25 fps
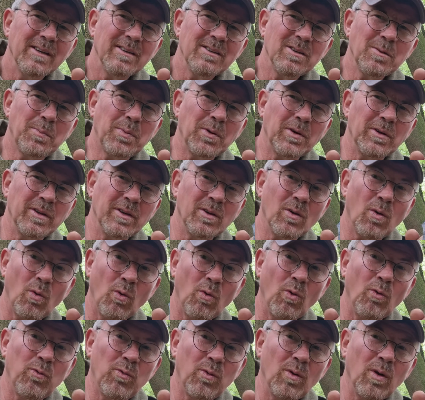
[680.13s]
you put an
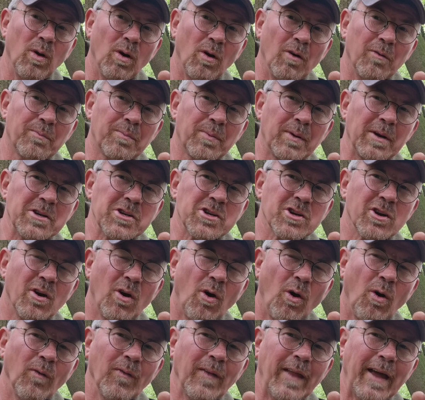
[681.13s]
awful lot of pressure
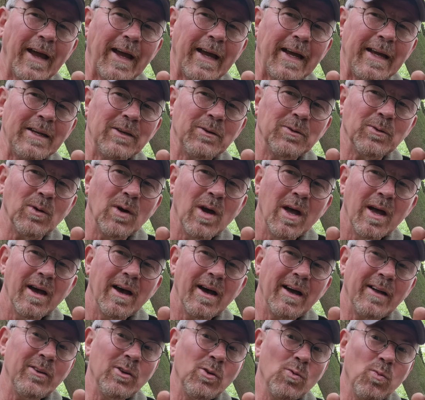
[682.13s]
on the handle
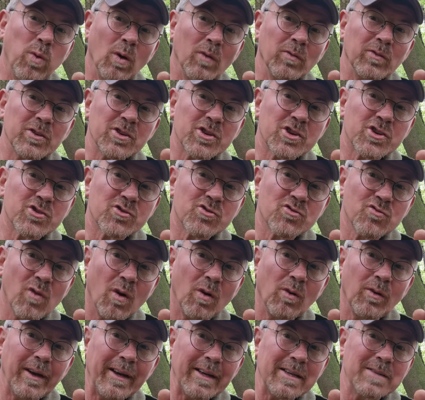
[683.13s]
and you want the
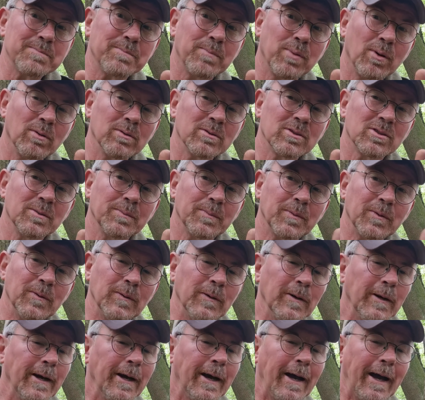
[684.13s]
strongest possible
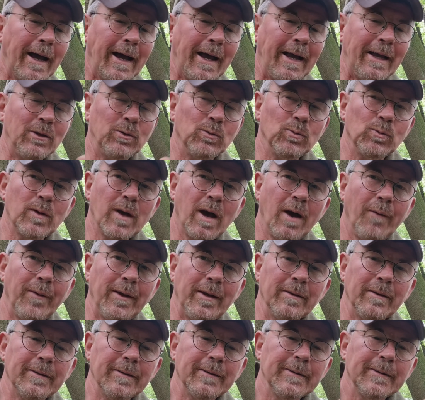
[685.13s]
handle going.
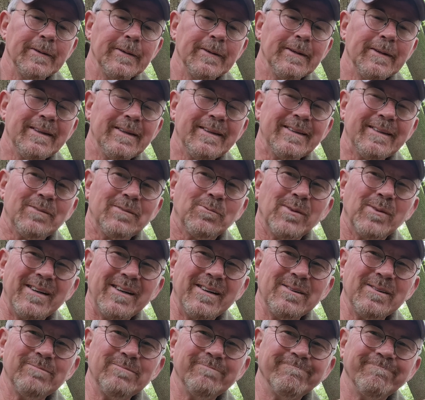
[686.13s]

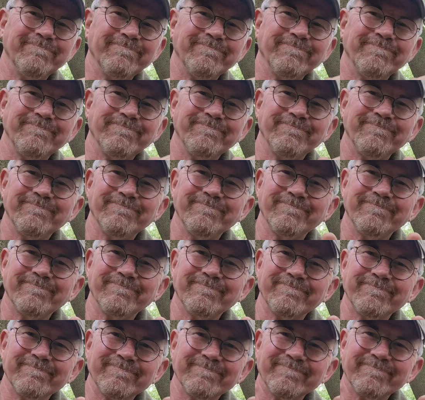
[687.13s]
Well,
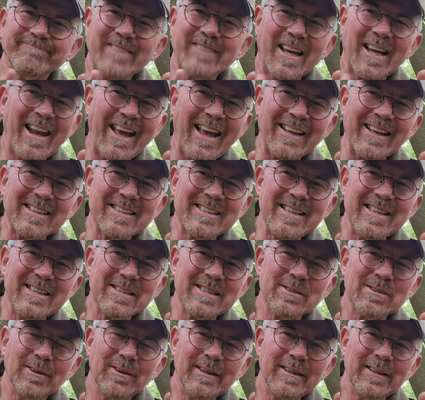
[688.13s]
an axe this
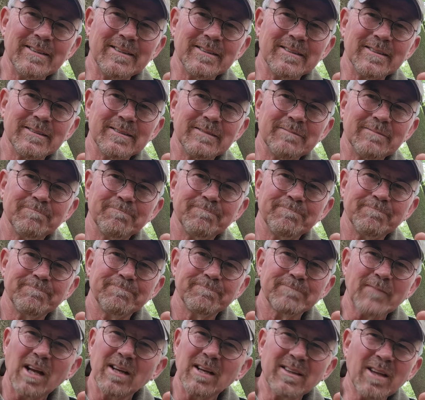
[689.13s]
size,
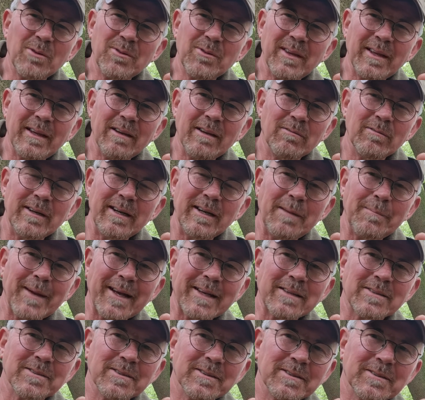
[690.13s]
I don't think it really
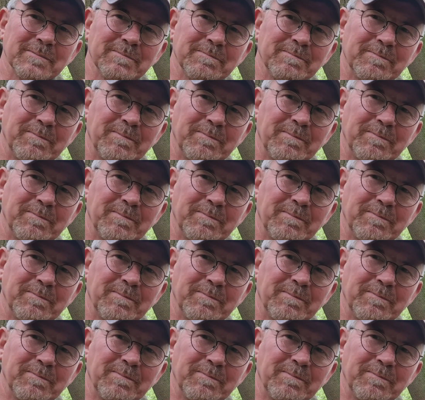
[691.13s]
matters,